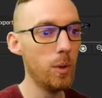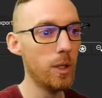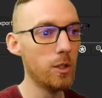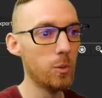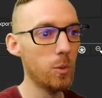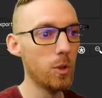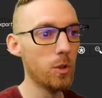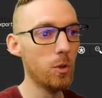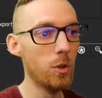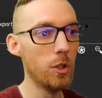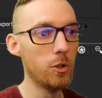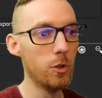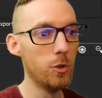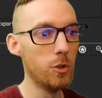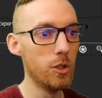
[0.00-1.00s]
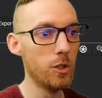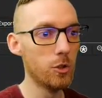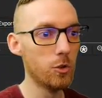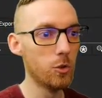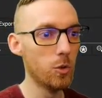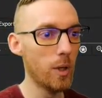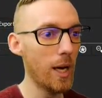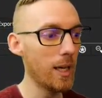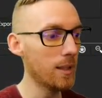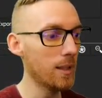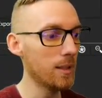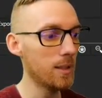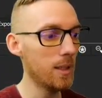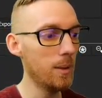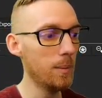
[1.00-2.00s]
is we're going to just drag this